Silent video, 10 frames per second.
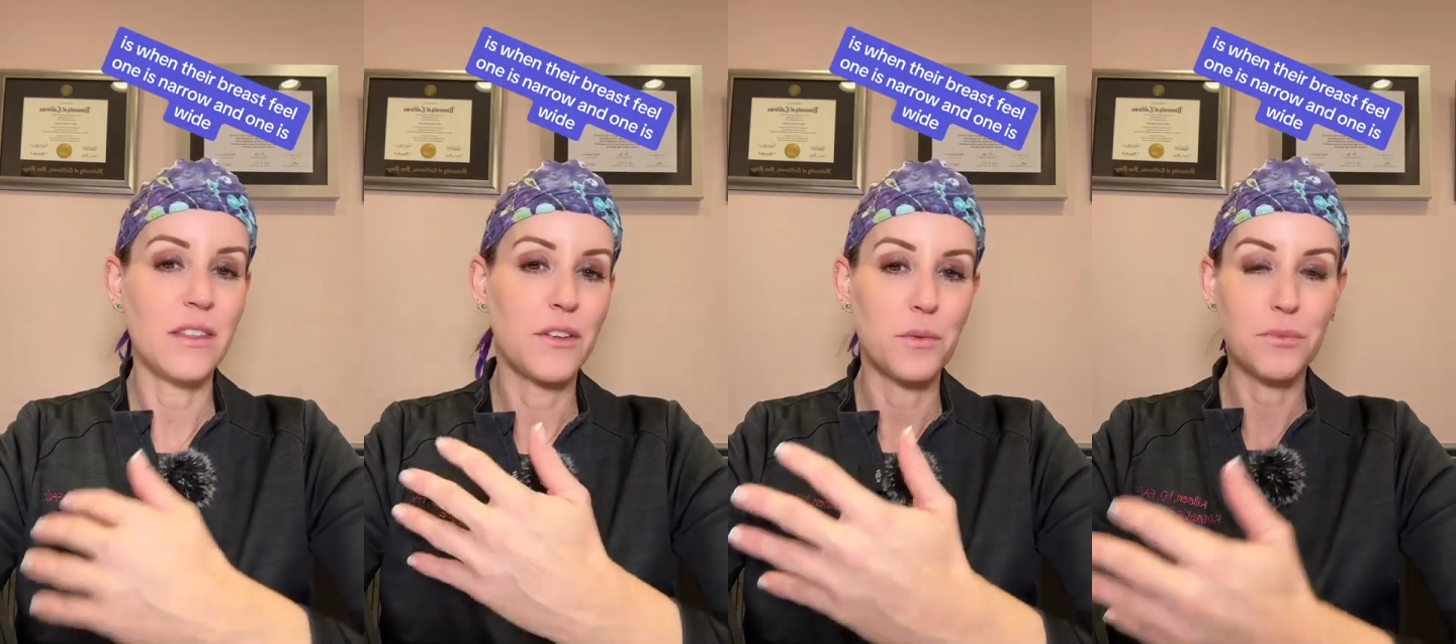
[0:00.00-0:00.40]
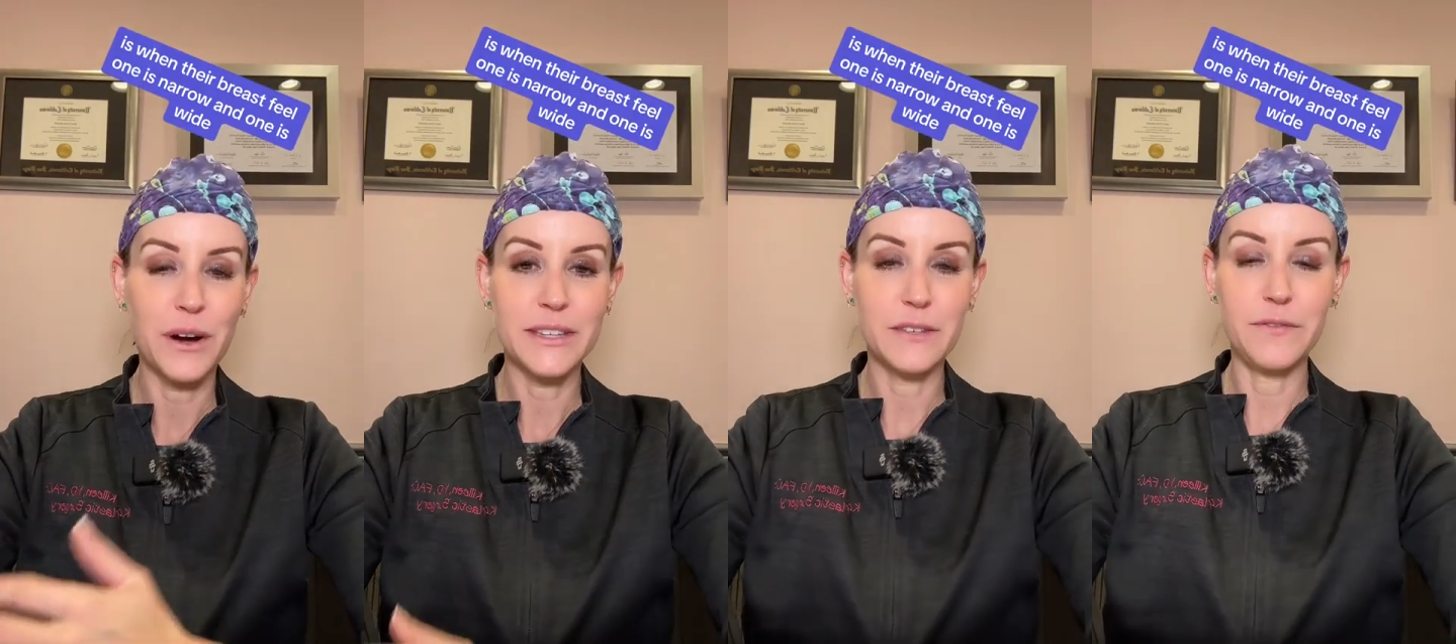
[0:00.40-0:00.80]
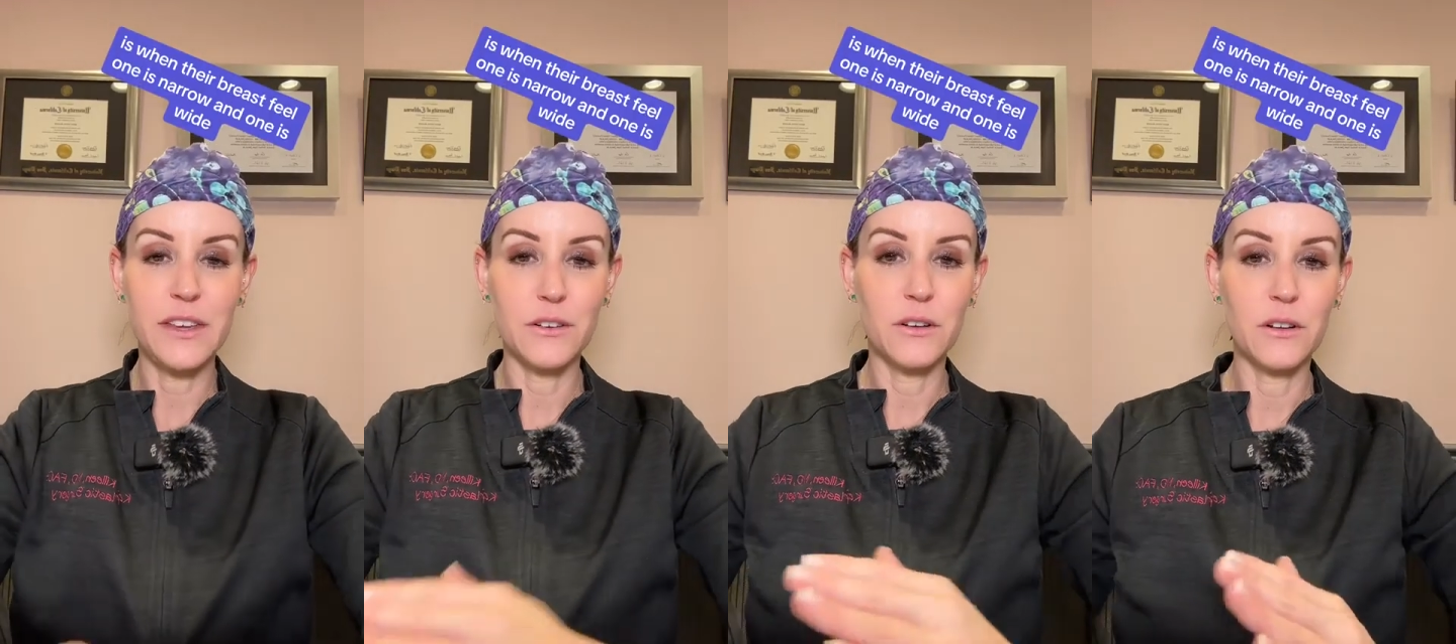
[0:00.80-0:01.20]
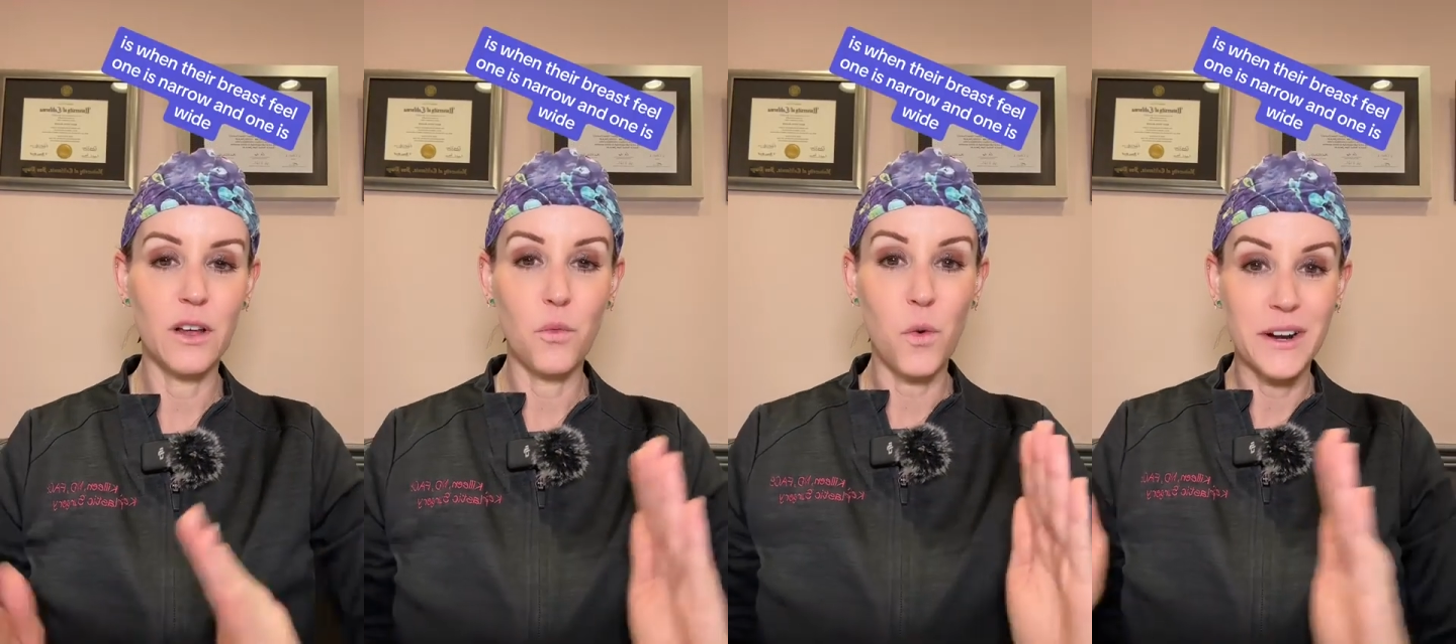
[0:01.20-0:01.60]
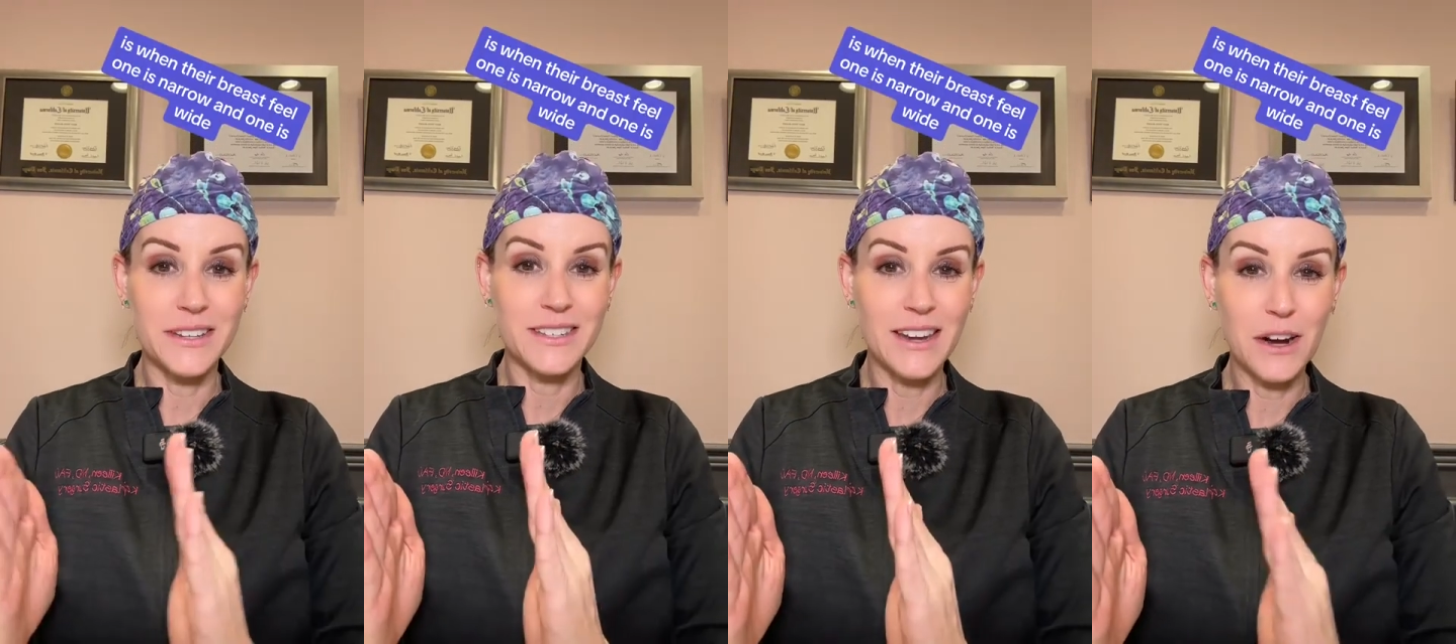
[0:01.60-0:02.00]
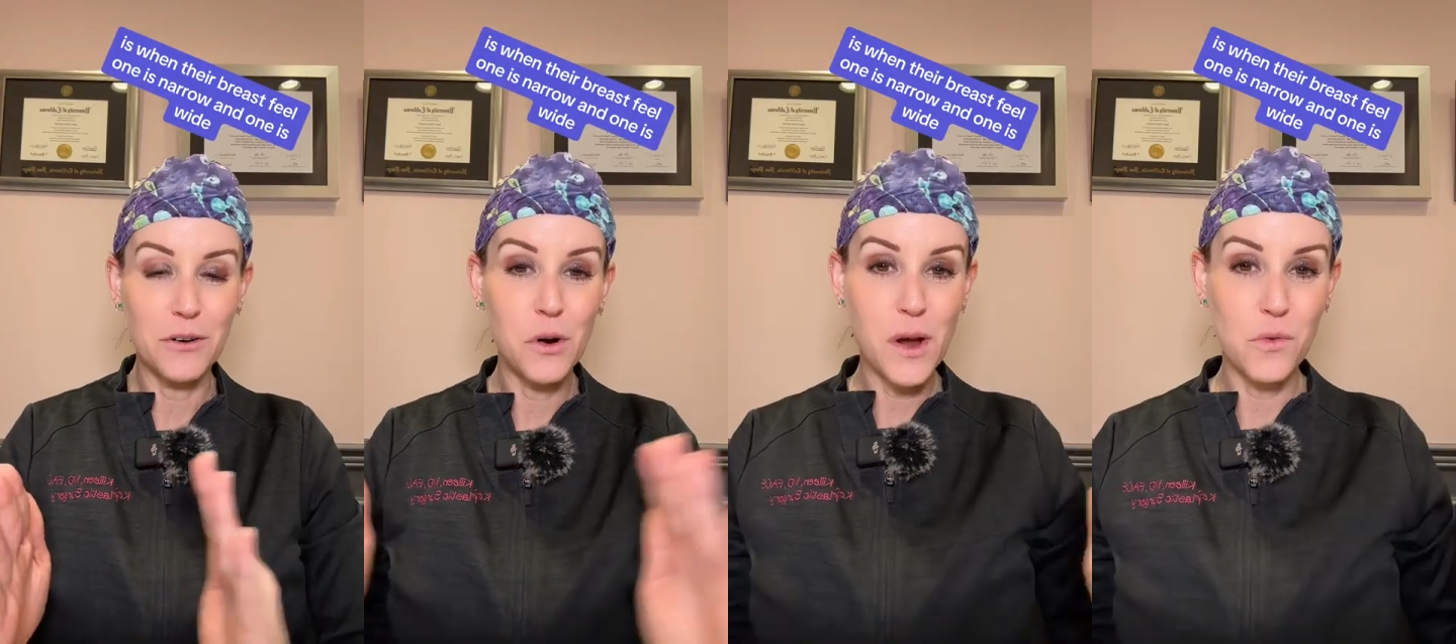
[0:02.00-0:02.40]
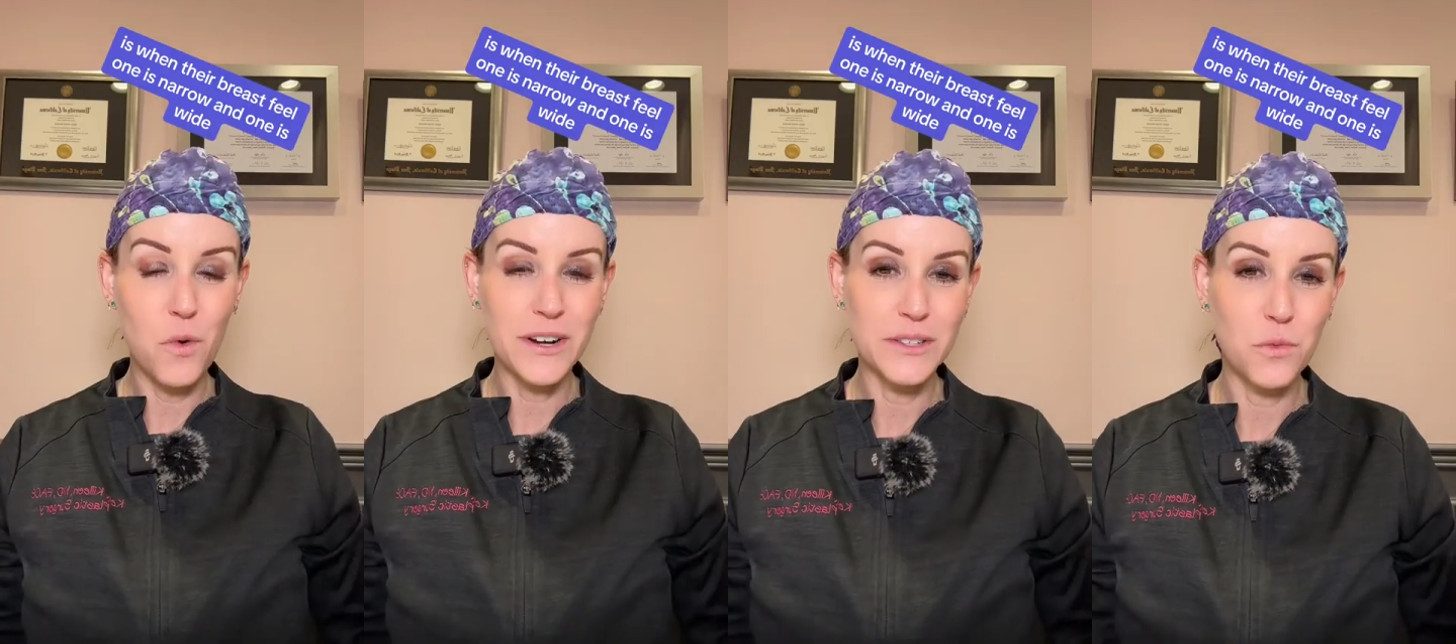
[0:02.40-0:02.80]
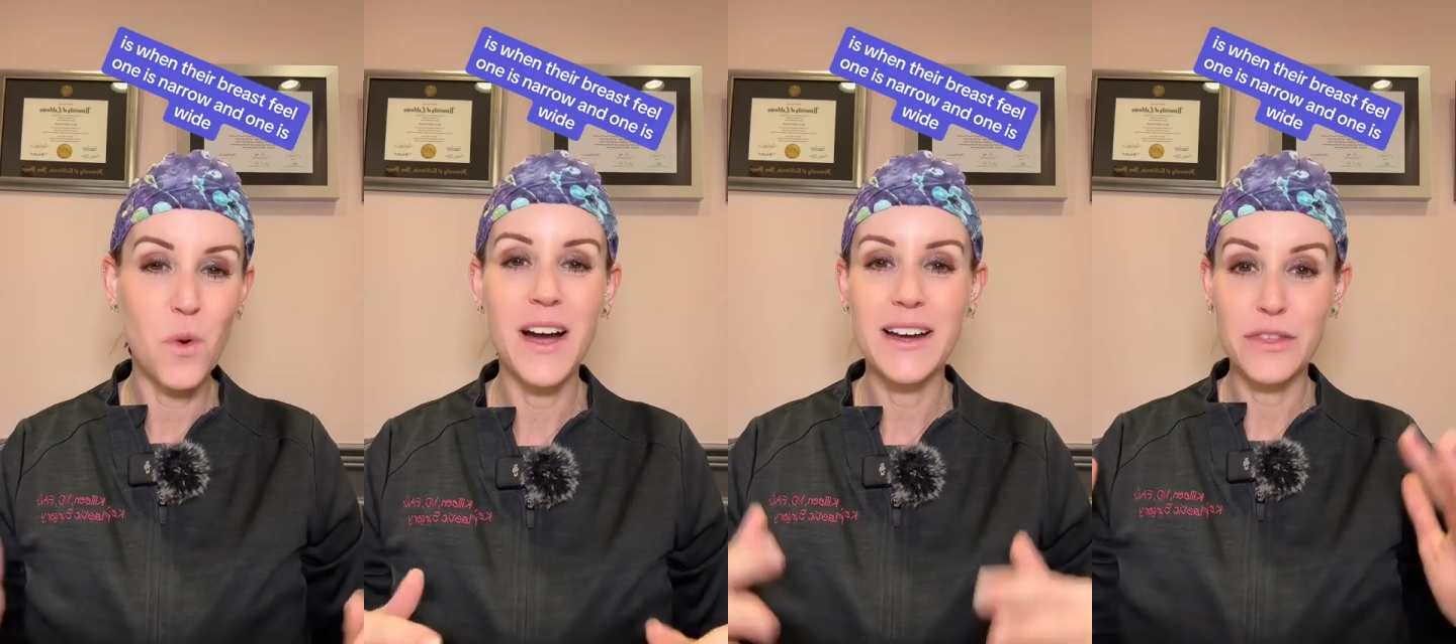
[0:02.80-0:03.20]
their breasts feel one is narrow and one is wide.